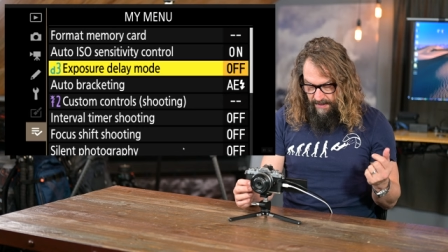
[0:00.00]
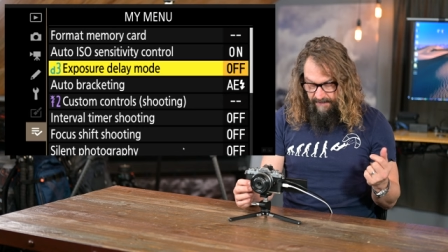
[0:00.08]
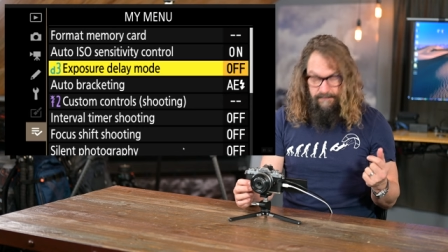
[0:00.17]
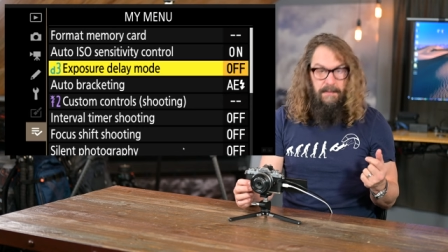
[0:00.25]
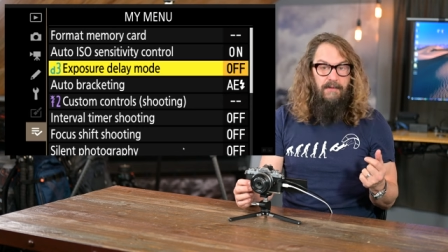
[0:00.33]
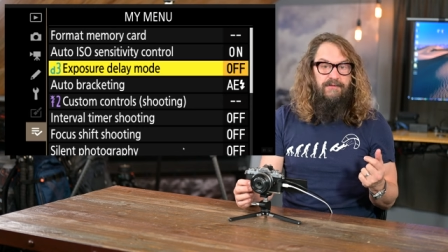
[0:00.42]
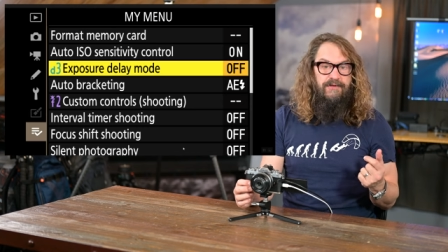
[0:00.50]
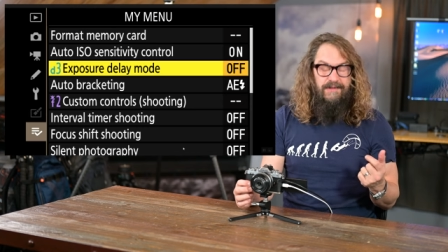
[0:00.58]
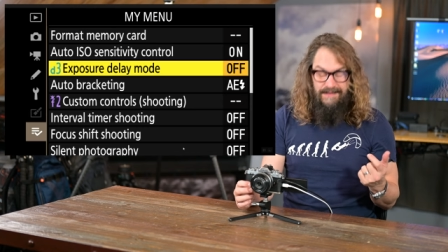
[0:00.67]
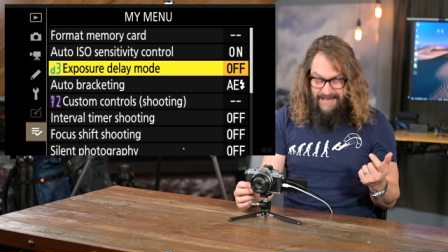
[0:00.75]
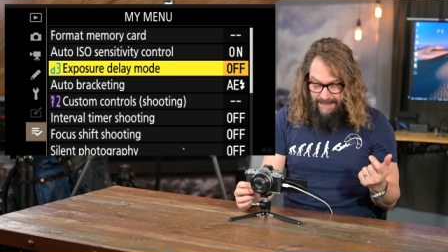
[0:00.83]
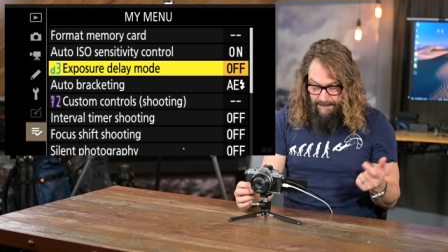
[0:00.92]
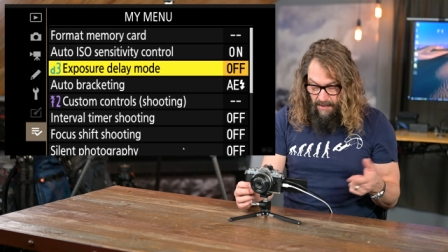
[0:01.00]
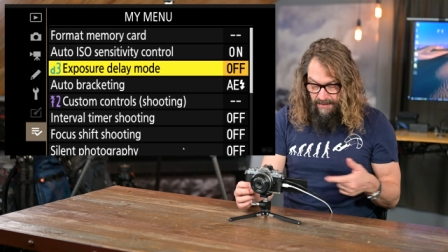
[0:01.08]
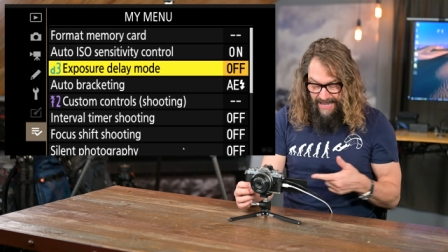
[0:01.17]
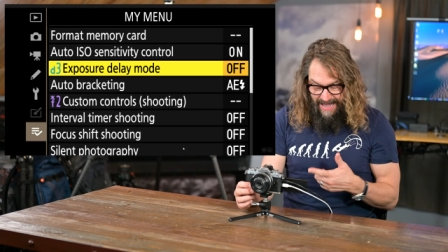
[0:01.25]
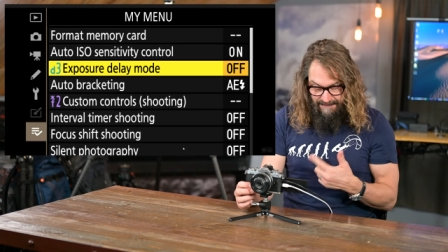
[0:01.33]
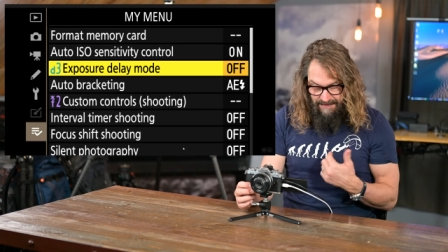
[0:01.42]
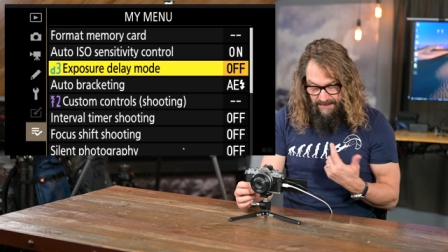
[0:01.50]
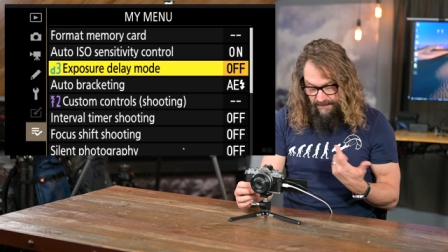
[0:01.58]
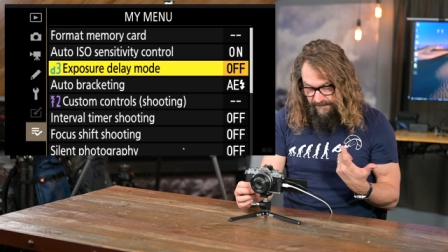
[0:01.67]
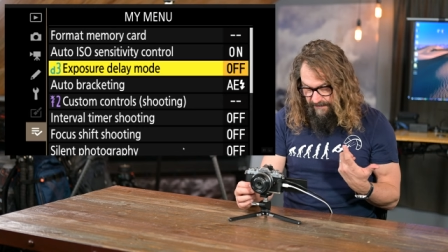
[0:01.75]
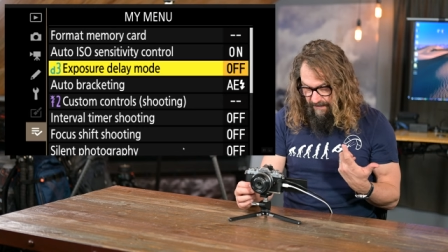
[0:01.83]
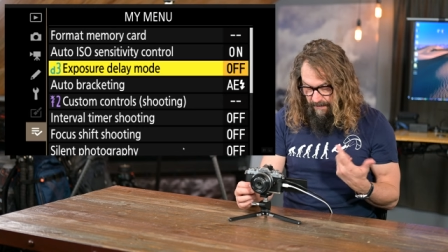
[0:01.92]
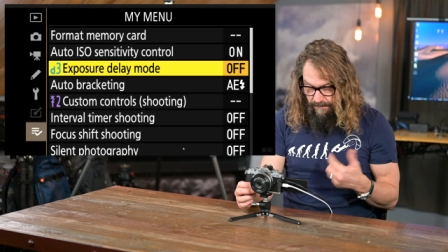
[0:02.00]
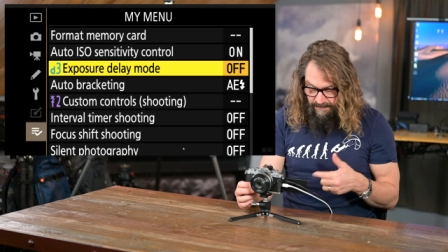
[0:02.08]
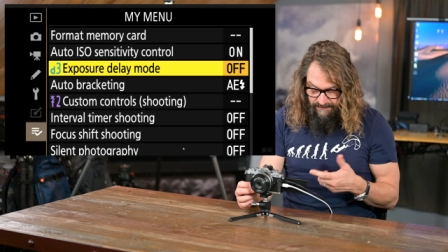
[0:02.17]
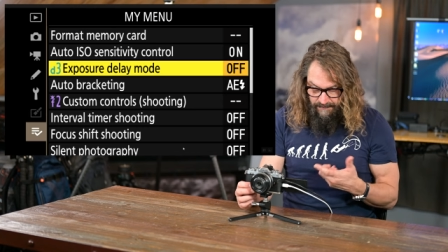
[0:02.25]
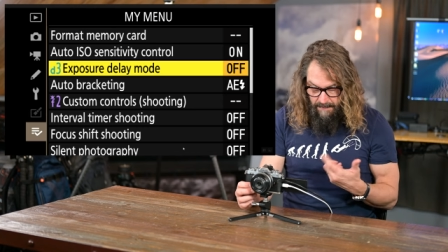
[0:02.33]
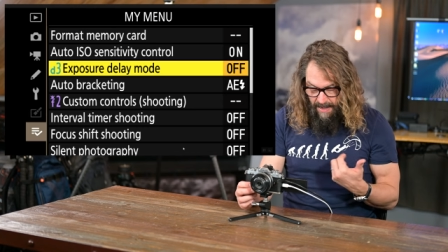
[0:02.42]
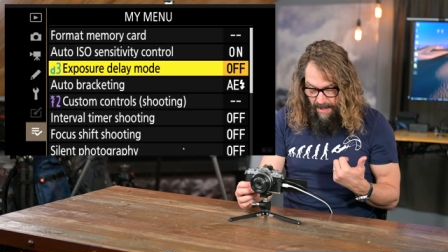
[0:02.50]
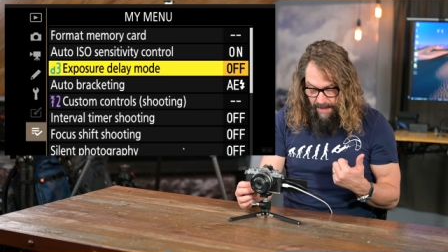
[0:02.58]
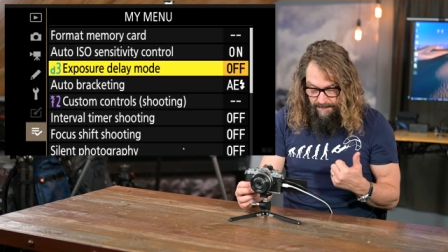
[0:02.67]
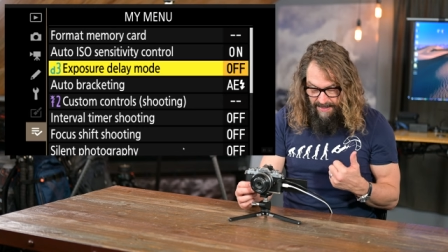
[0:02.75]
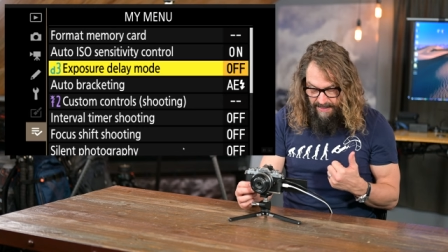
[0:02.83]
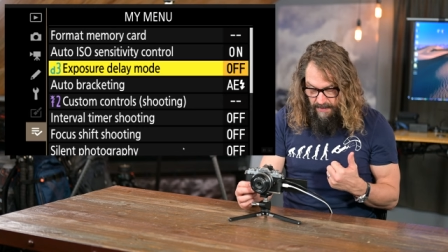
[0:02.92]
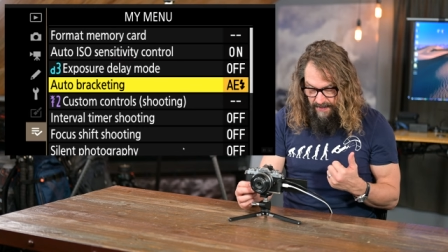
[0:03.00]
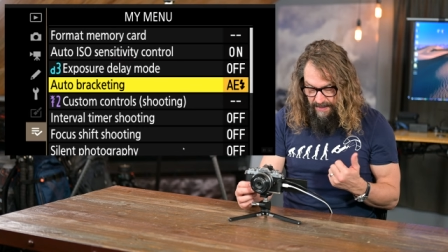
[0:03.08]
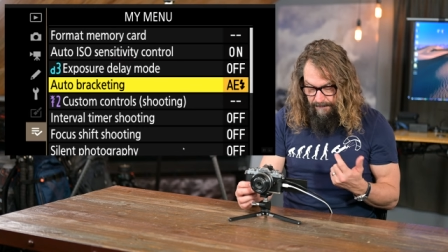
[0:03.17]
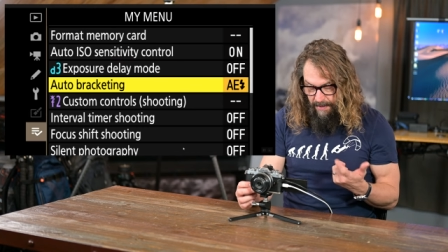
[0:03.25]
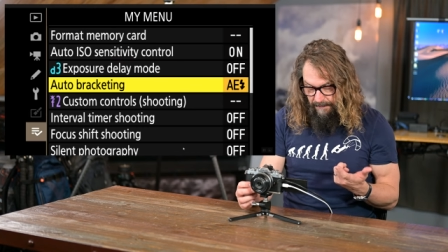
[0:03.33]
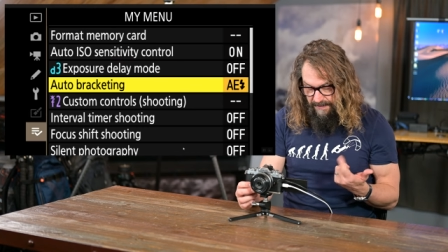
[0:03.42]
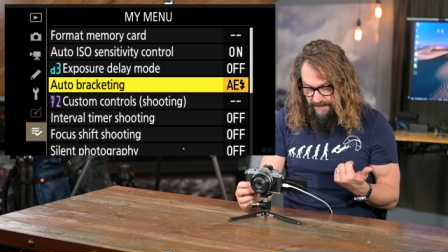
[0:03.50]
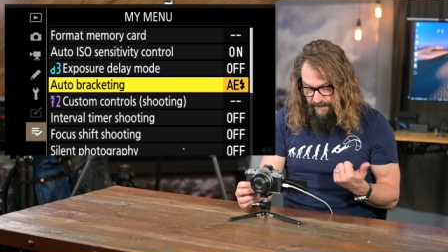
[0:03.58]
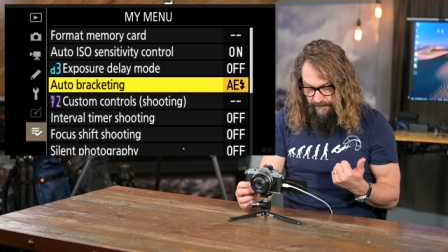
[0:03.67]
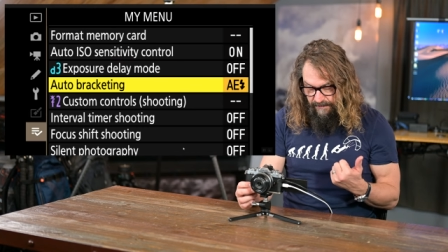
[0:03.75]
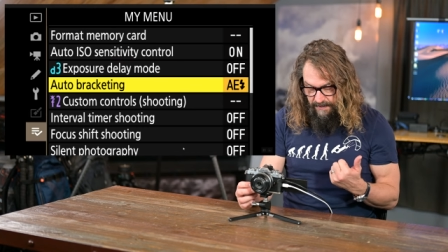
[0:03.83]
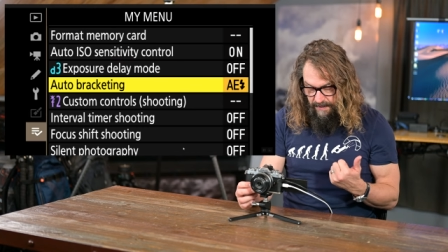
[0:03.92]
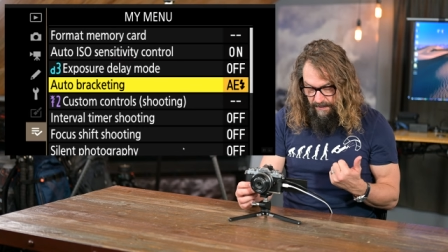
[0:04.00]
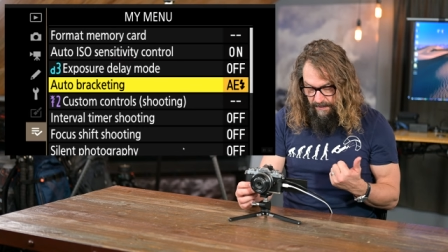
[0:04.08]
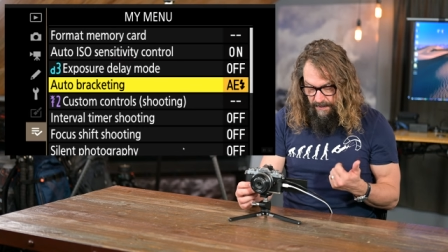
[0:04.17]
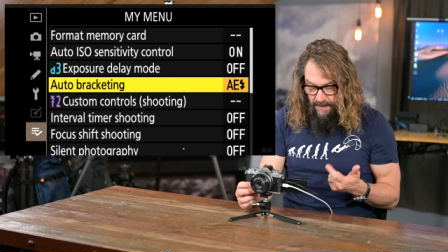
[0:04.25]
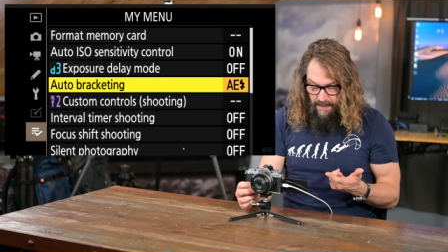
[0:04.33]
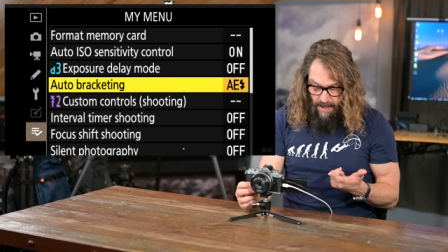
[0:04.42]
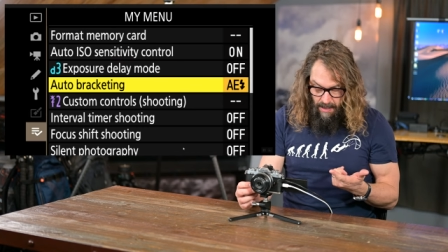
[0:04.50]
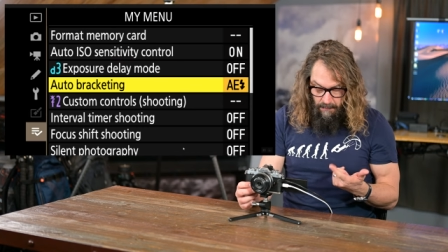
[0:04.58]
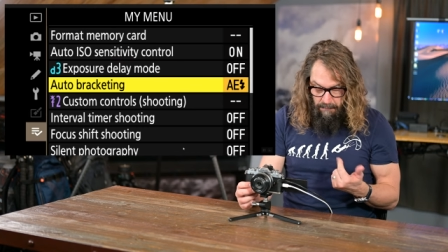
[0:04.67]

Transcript: Exposure delay mode, I have it here too. It's in my I menu, I could probably lose it here. Auto